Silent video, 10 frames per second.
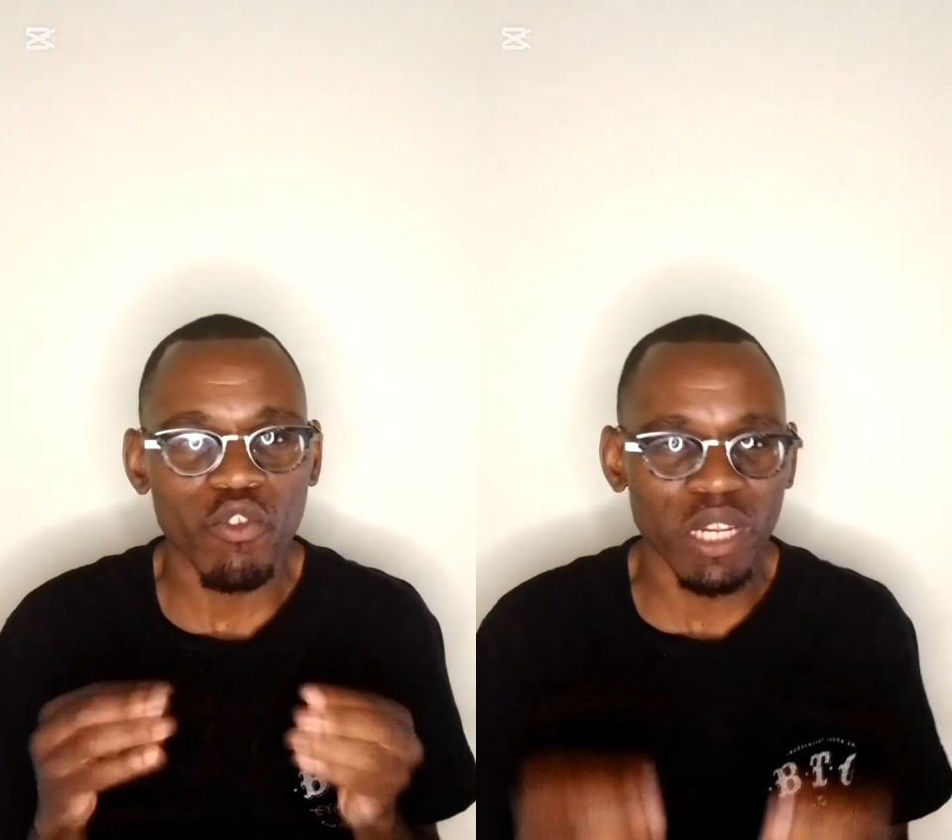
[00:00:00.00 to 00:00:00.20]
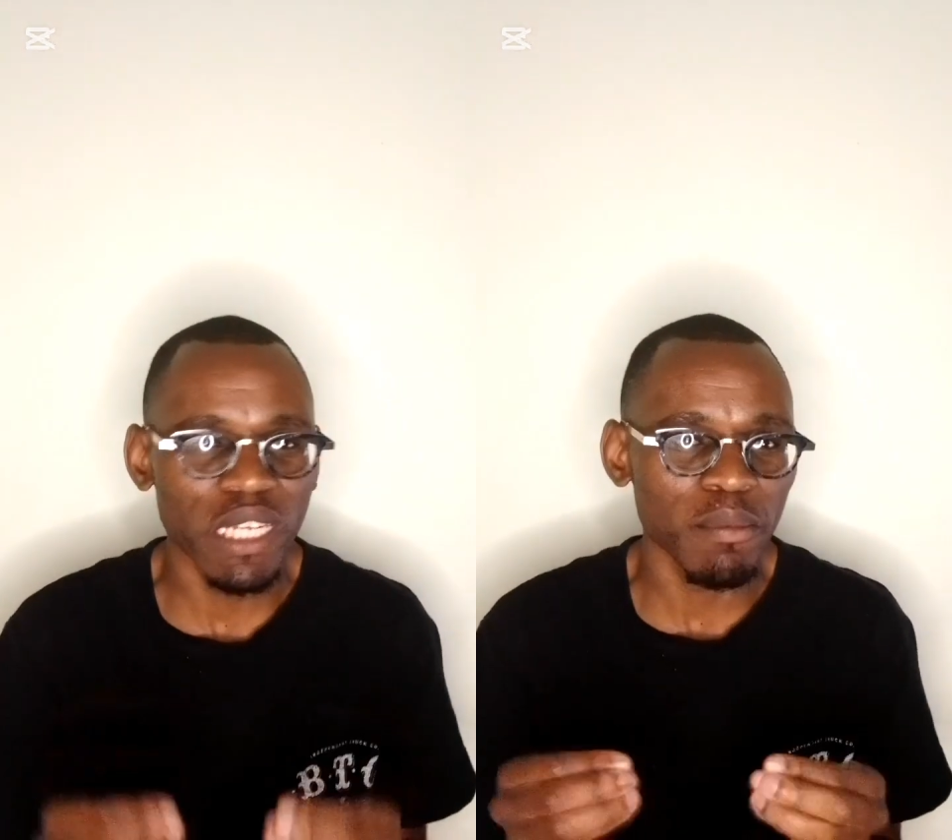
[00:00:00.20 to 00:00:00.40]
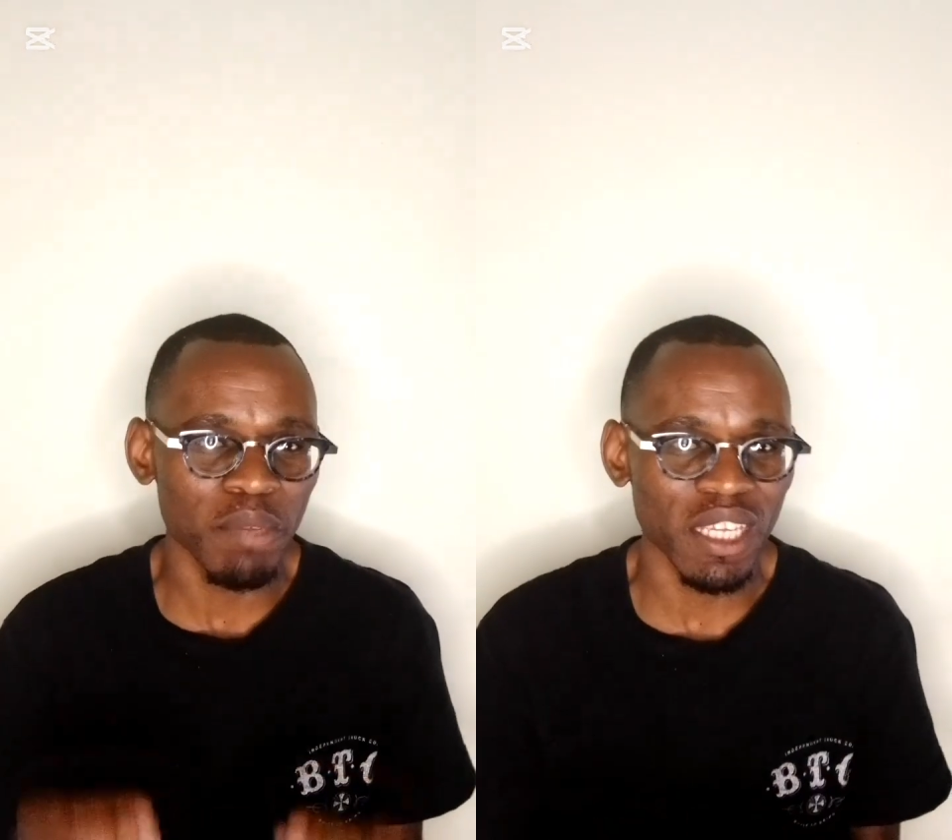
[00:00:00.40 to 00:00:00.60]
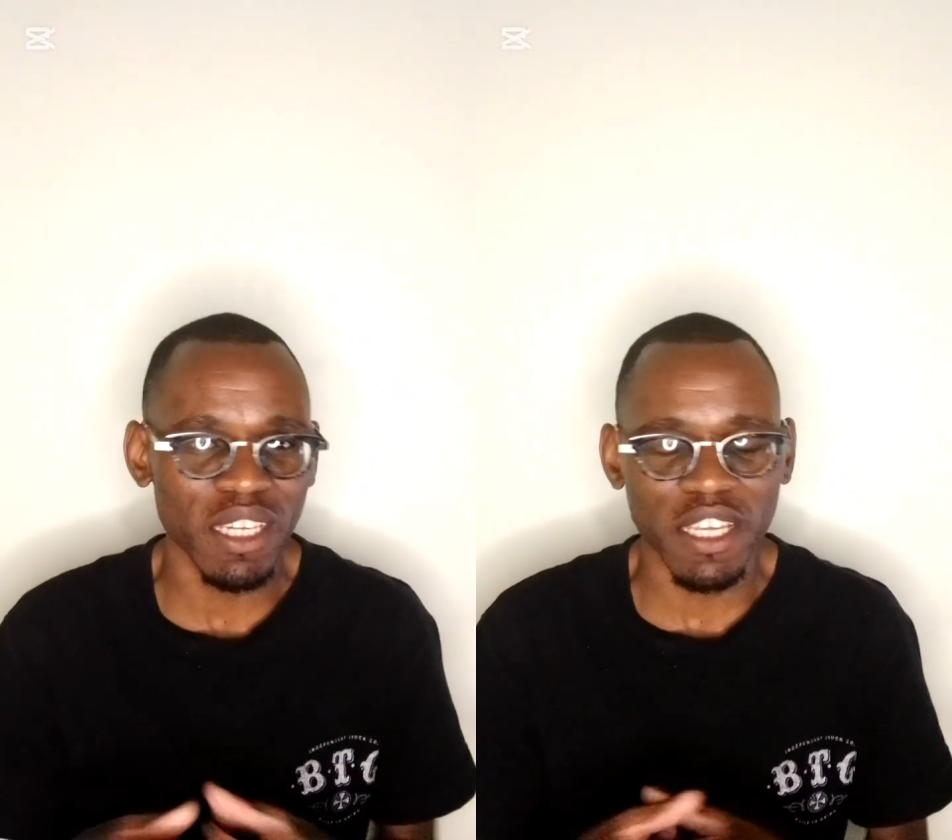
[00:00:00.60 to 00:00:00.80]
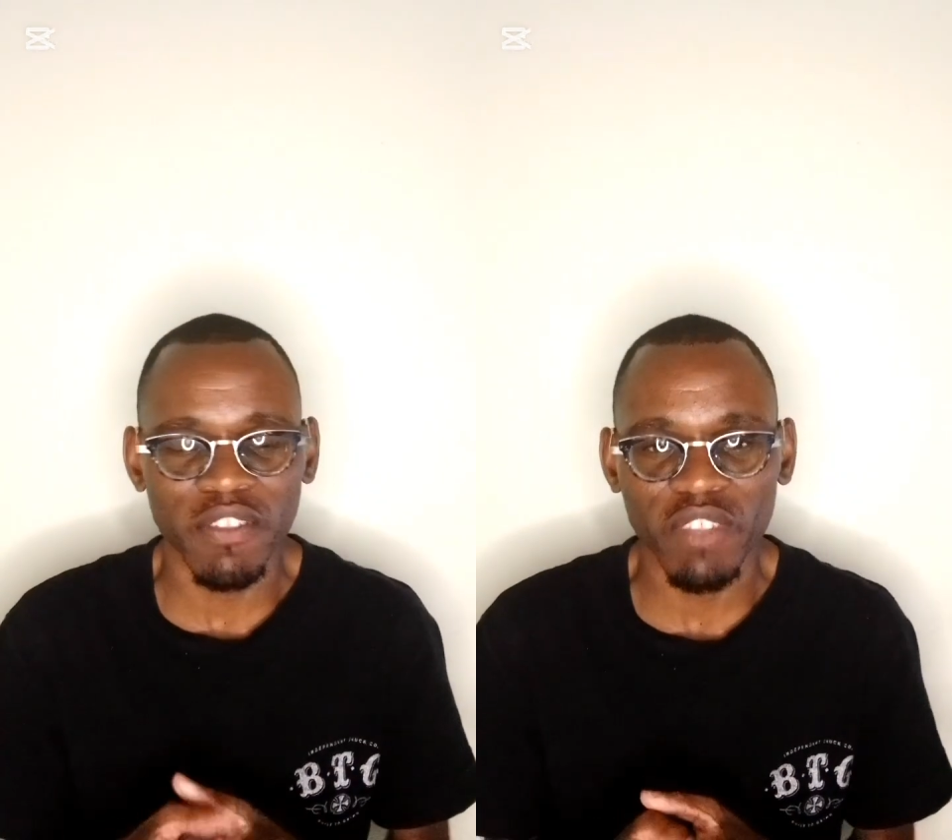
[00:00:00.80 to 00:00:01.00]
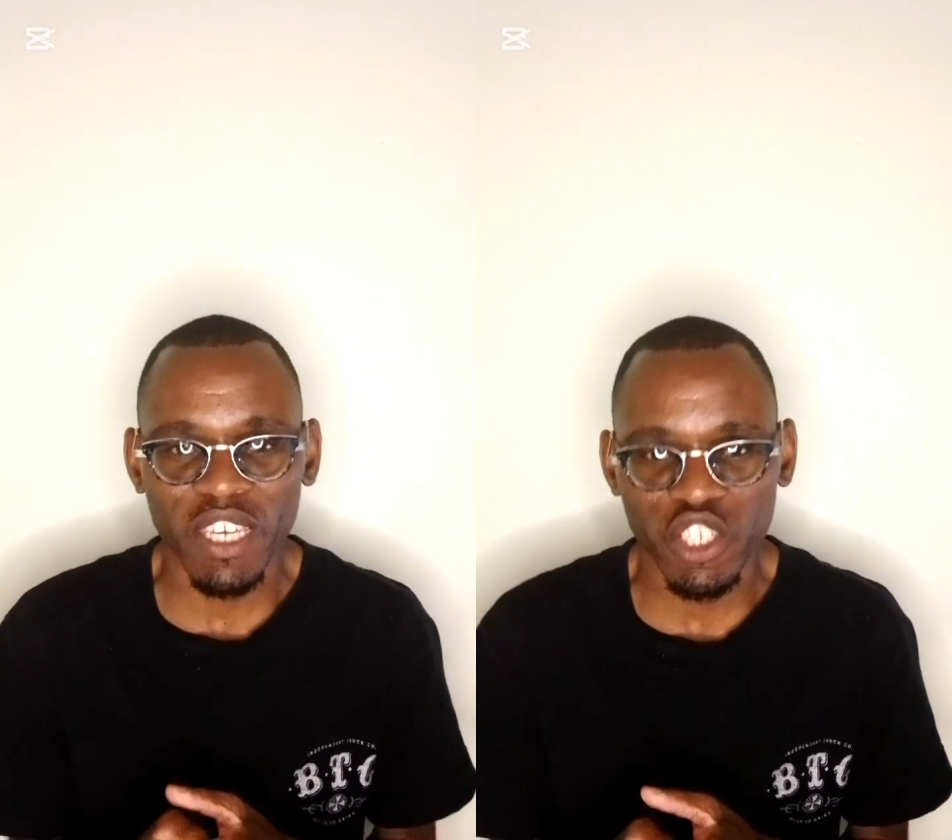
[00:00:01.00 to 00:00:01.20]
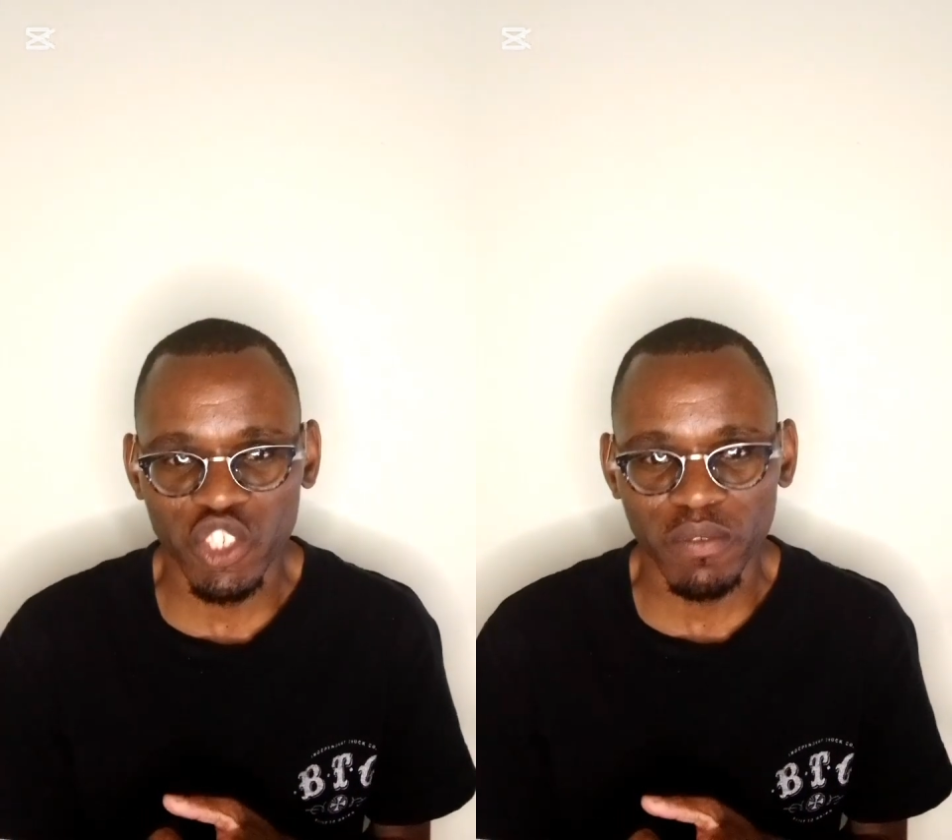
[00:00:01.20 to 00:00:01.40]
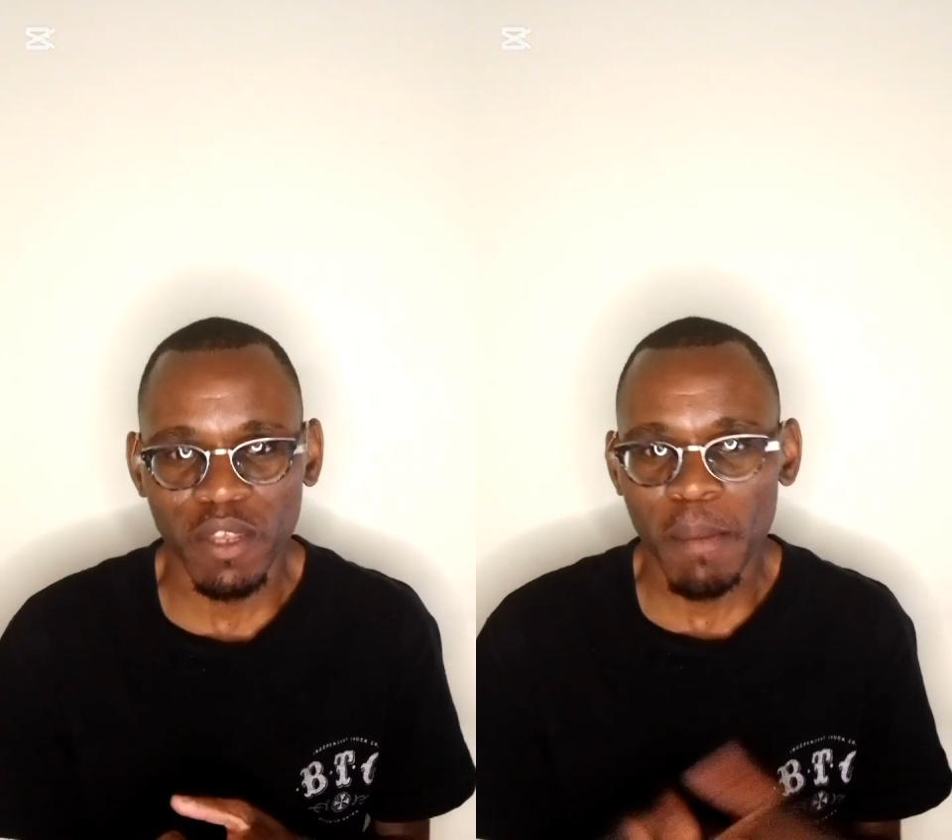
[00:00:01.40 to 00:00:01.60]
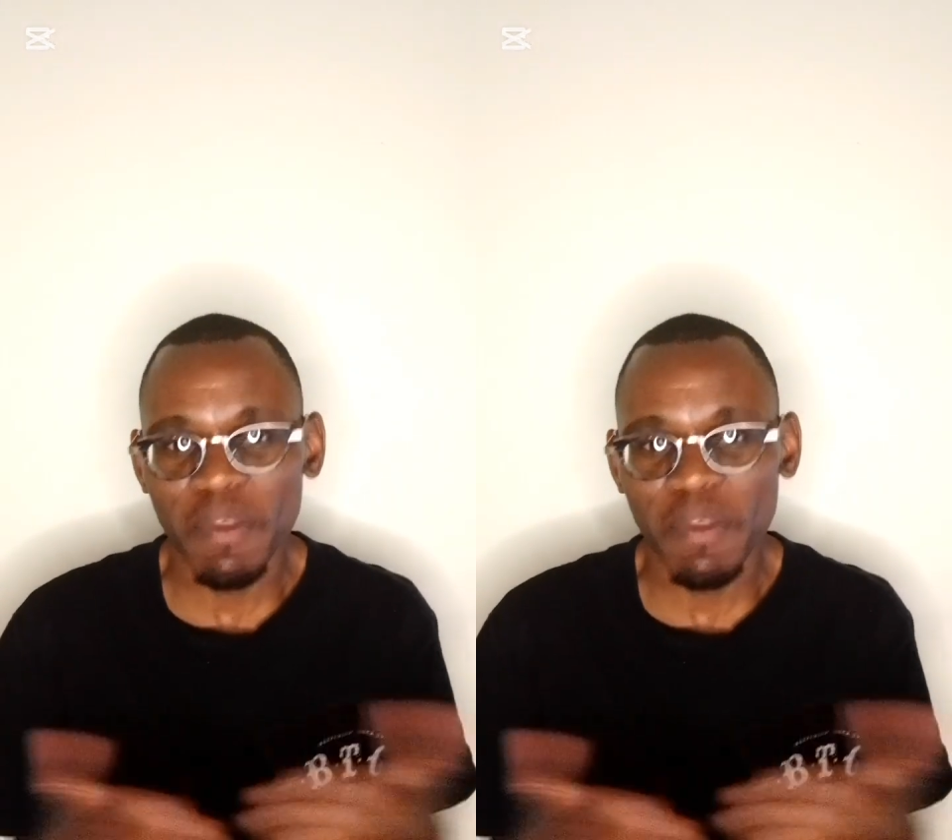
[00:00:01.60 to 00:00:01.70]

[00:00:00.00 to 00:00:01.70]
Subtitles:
really mean in the kitchen.